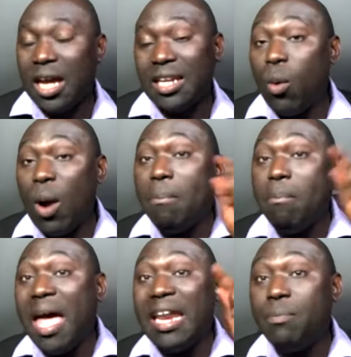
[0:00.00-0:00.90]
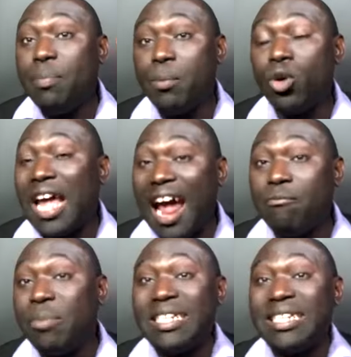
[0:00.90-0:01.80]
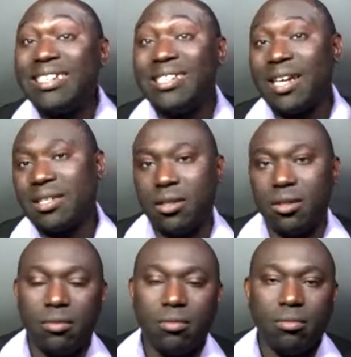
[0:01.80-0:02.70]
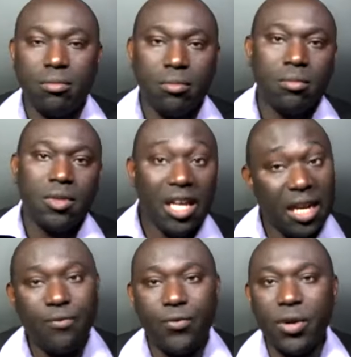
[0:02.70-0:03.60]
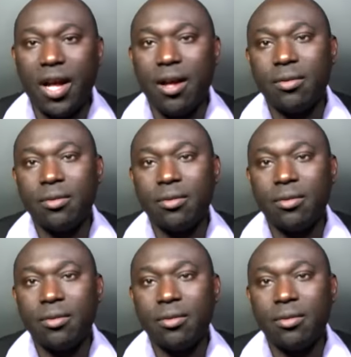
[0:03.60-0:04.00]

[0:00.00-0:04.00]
There were many people that have been the richest in Africa.